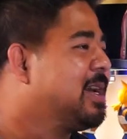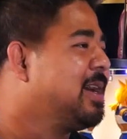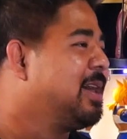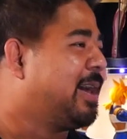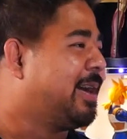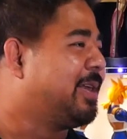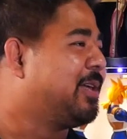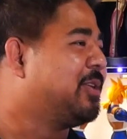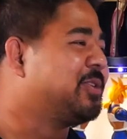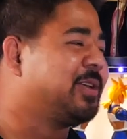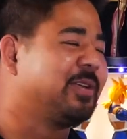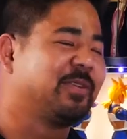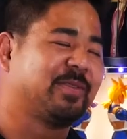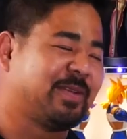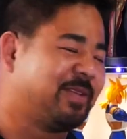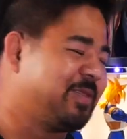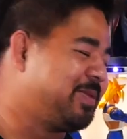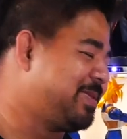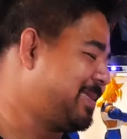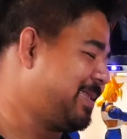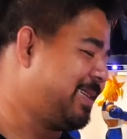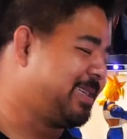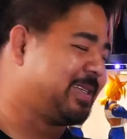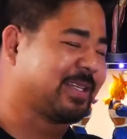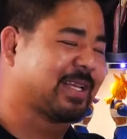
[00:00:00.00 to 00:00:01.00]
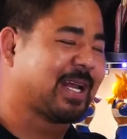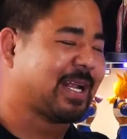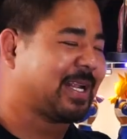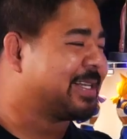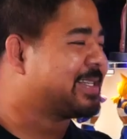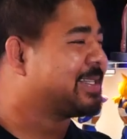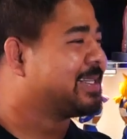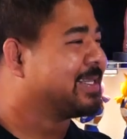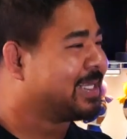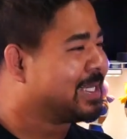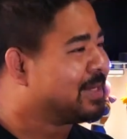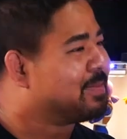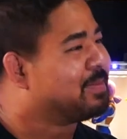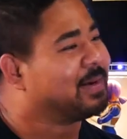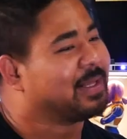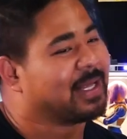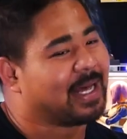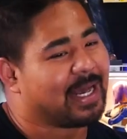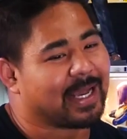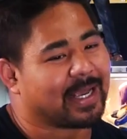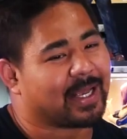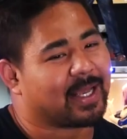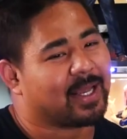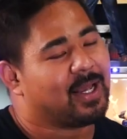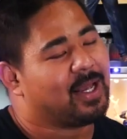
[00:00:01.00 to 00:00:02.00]
Like, this is kind of silly, but
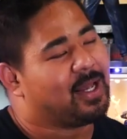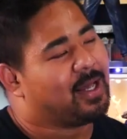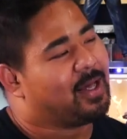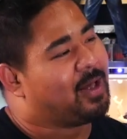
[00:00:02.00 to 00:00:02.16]
like